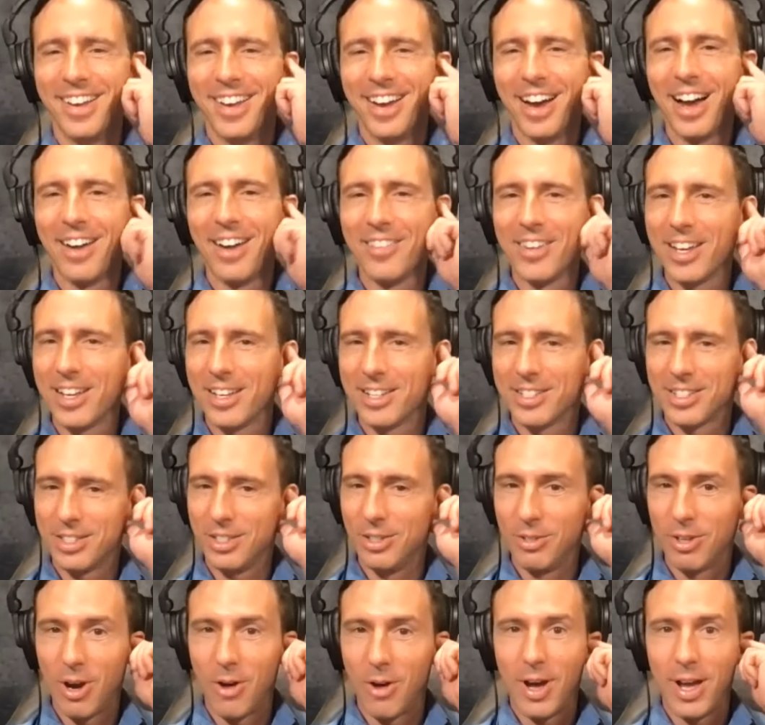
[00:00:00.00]
I mean, because
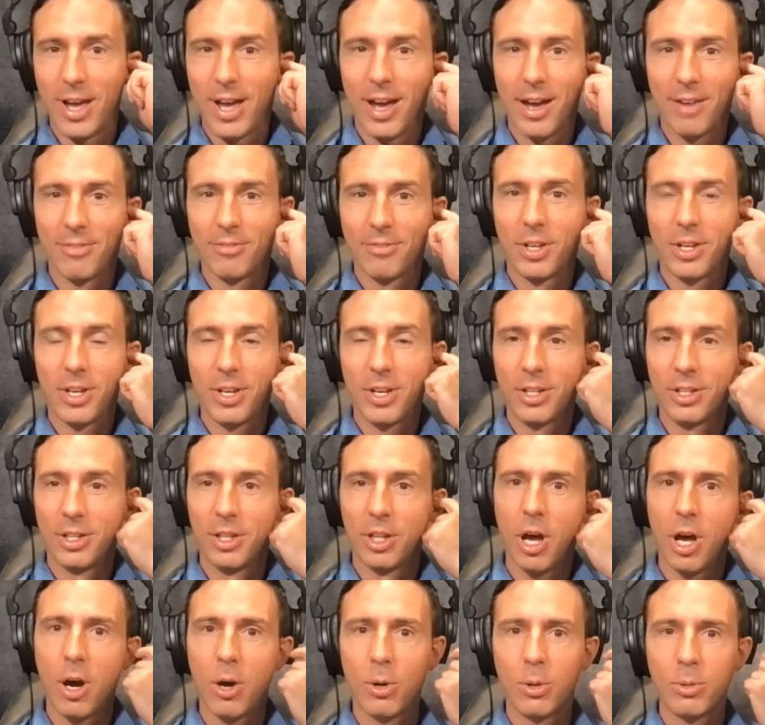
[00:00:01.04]
you know I have good
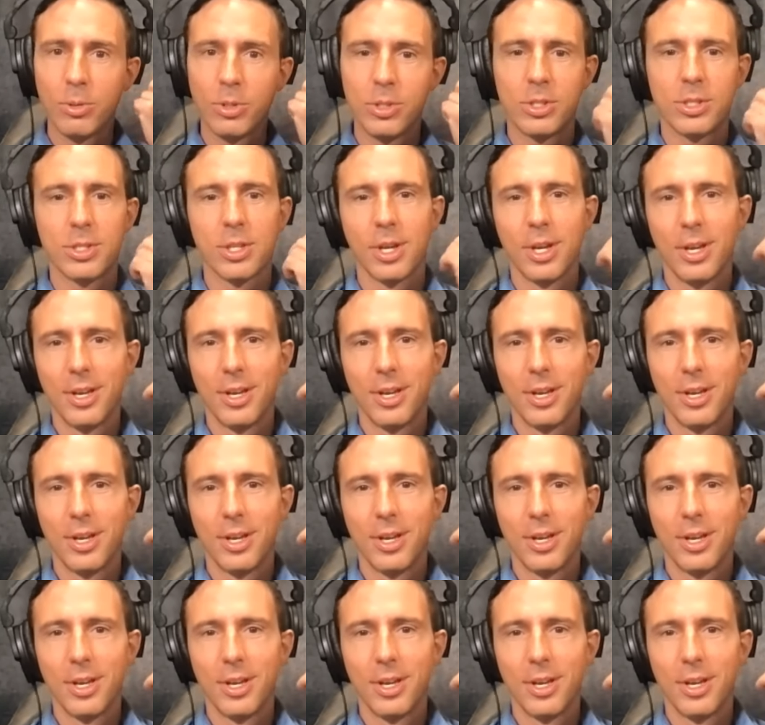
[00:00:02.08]
loads.